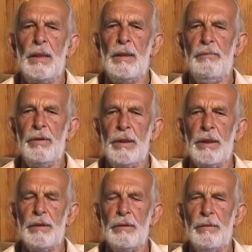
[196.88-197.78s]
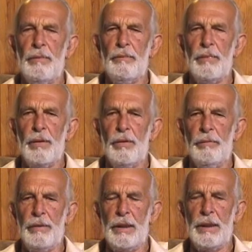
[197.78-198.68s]
the figure
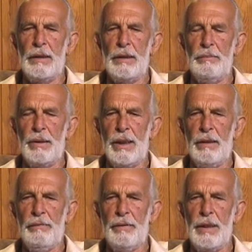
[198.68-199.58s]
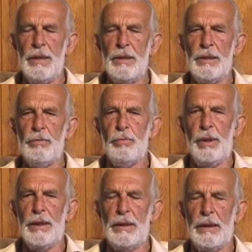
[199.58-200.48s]
of a lady, black face,
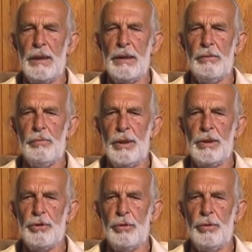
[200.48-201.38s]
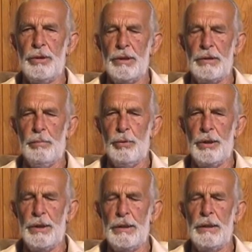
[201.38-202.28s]
white hair, white shoulders,
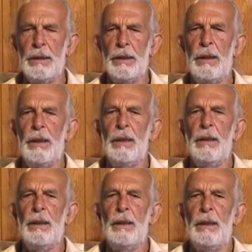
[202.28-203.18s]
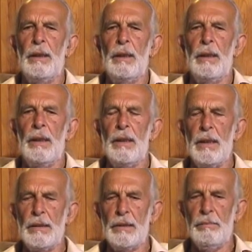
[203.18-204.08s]
body, and
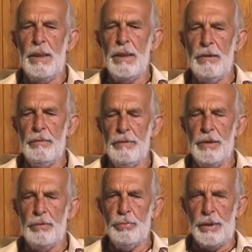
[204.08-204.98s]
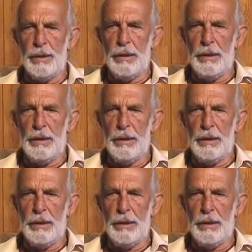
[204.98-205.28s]
that's the matter of this work.